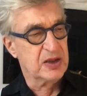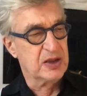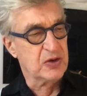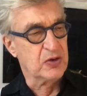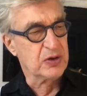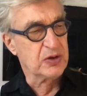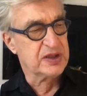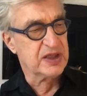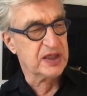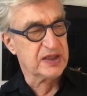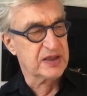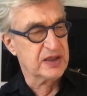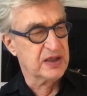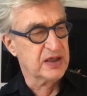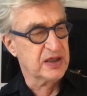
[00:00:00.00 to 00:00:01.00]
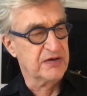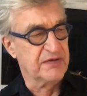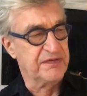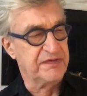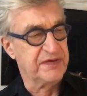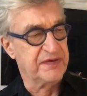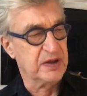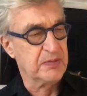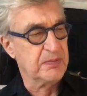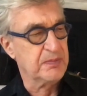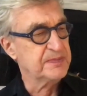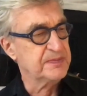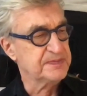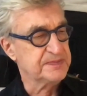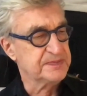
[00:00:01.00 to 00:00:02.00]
looked at a film